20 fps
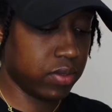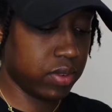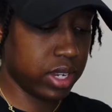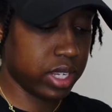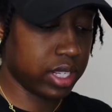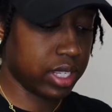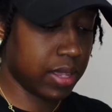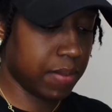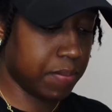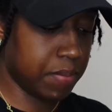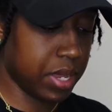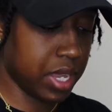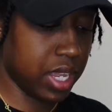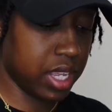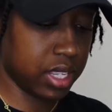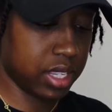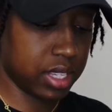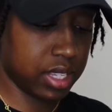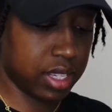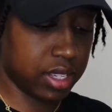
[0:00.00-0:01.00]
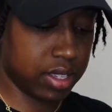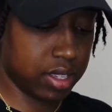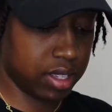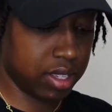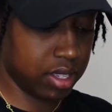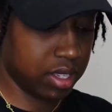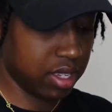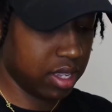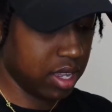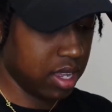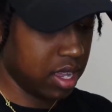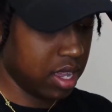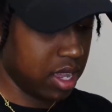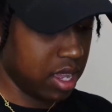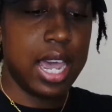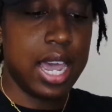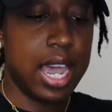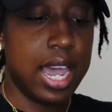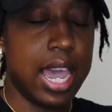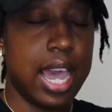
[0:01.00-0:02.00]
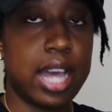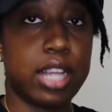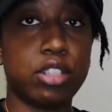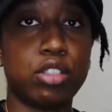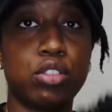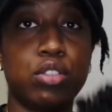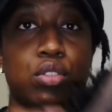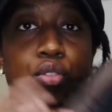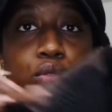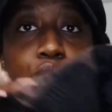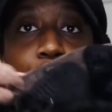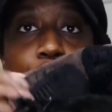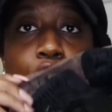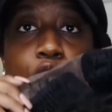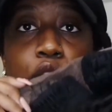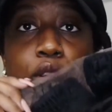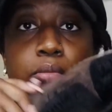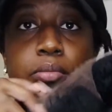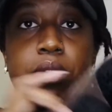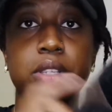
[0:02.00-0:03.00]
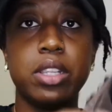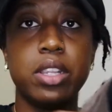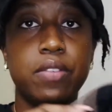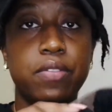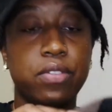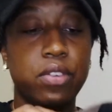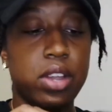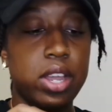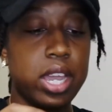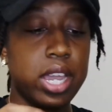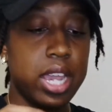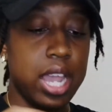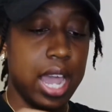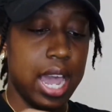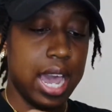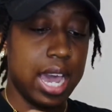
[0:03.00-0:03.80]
Rest in peace has two combs in the front.